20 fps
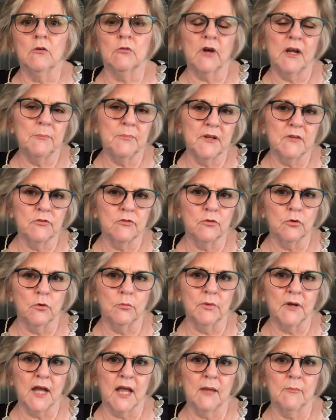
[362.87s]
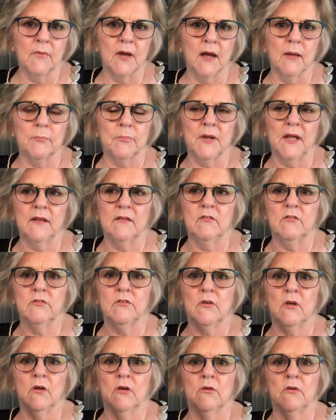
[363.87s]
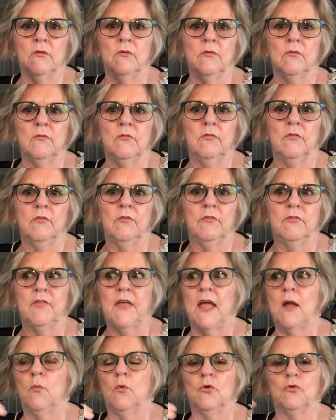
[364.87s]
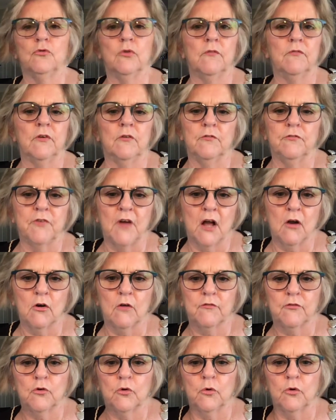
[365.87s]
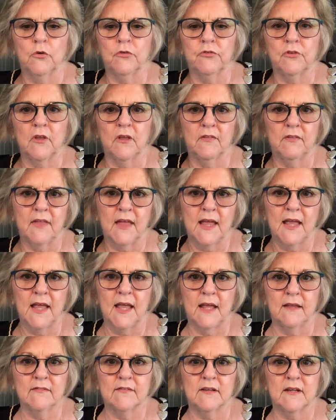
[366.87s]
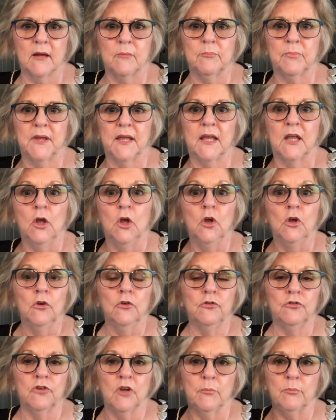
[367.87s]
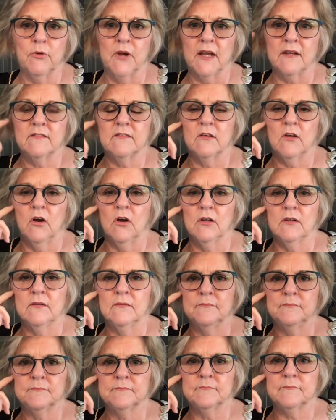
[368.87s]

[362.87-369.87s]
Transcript: great big storm came up, and so they were driven far off course, and they ended up being shipwrecked on